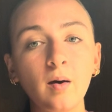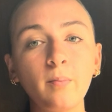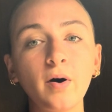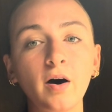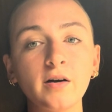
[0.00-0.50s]

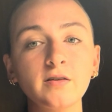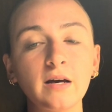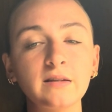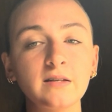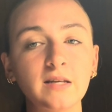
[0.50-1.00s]
but also
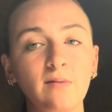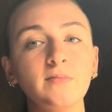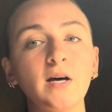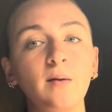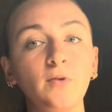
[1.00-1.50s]
at the same
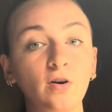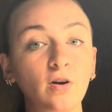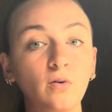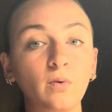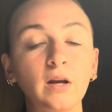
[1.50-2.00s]
time, you're going
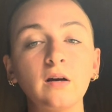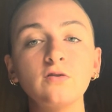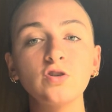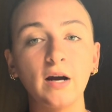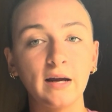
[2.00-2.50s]
to want
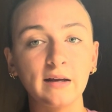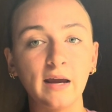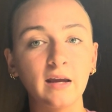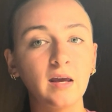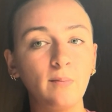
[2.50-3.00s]
to try
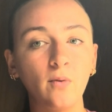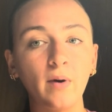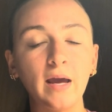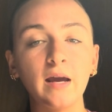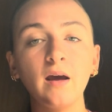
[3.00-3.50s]
and keep
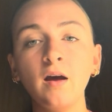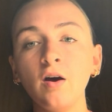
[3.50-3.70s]
away